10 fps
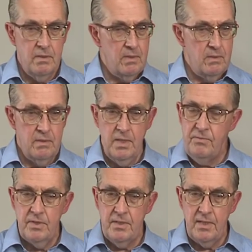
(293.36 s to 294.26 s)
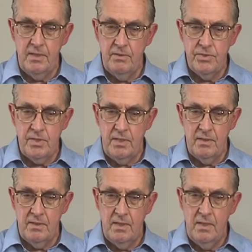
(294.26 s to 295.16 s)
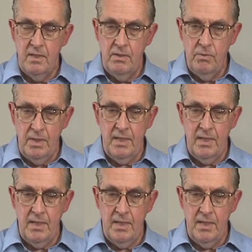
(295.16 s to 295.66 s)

never did I understand what